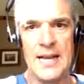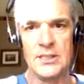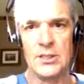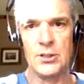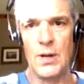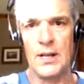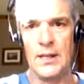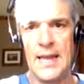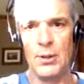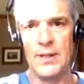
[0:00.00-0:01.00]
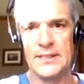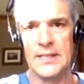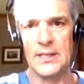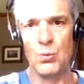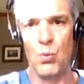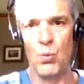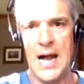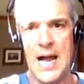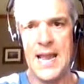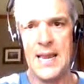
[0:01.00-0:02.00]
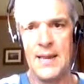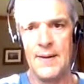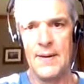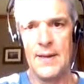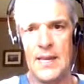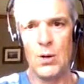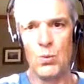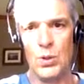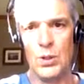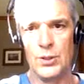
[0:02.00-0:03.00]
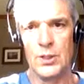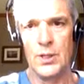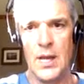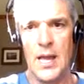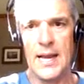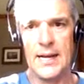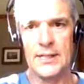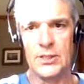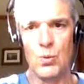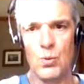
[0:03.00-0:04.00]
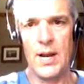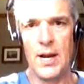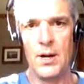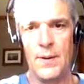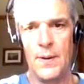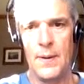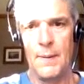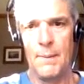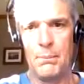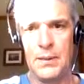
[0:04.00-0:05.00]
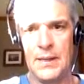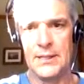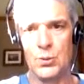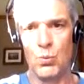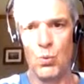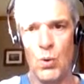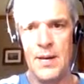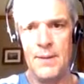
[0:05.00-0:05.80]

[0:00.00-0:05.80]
so I label this as y equals x squared plus 1,